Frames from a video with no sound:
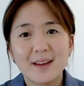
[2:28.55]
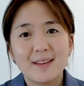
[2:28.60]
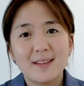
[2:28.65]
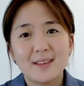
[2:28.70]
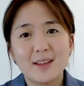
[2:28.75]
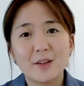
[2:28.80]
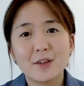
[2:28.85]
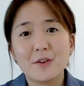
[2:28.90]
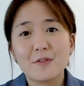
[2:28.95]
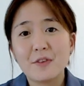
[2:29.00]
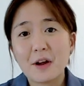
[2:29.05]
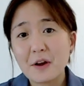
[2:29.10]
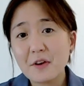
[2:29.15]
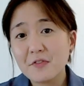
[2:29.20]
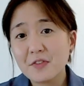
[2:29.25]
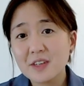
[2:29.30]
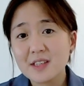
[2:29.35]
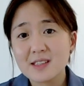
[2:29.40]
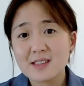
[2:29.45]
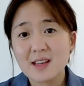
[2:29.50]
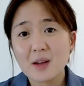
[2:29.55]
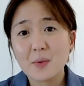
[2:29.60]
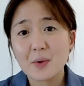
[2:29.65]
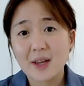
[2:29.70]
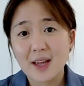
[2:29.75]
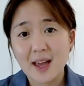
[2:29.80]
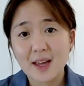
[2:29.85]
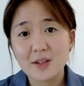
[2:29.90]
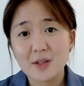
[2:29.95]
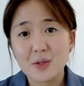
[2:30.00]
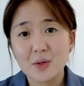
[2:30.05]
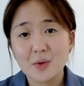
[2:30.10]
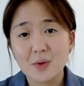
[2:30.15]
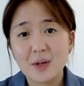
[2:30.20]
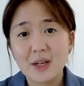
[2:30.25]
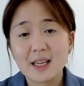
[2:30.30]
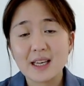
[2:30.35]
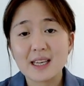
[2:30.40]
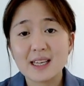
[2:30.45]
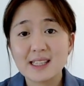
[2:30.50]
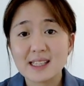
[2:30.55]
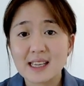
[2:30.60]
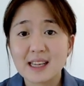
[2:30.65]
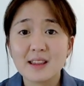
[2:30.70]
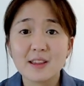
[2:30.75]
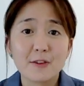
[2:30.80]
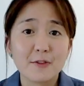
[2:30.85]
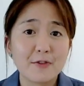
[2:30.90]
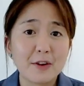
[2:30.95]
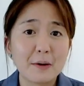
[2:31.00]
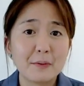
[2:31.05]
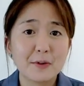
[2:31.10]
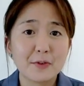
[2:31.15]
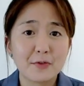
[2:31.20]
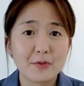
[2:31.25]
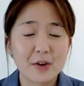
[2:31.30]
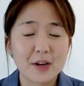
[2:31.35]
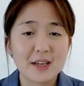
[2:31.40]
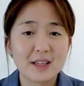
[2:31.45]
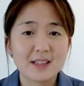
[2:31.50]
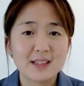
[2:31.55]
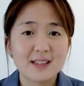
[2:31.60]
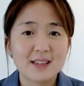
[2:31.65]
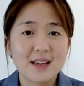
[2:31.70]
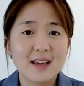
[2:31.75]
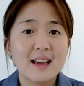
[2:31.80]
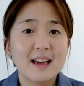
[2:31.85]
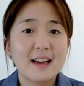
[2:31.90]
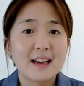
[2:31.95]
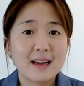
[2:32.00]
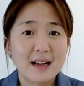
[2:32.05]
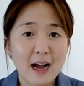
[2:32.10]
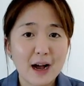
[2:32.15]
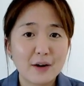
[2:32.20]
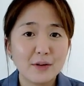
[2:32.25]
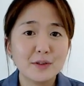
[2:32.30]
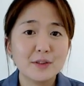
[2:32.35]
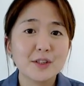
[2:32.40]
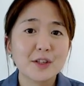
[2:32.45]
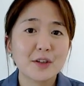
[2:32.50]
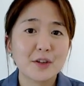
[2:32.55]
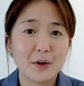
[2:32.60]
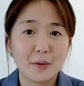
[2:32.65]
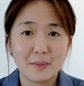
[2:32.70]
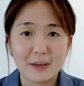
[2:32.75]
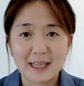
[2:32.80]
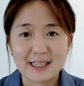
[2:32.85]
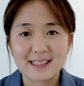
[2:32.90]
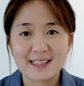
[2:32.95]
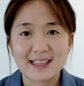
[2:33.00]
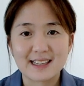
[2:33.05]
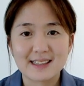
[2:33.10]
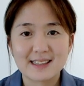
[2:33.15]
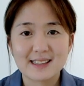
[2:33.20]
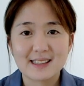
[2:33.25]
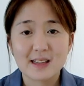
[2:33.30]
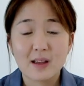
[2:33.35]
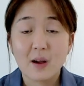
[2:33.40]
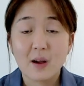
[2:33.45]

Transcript: Now the very first thing we can do is in the famed phrase, count your blessings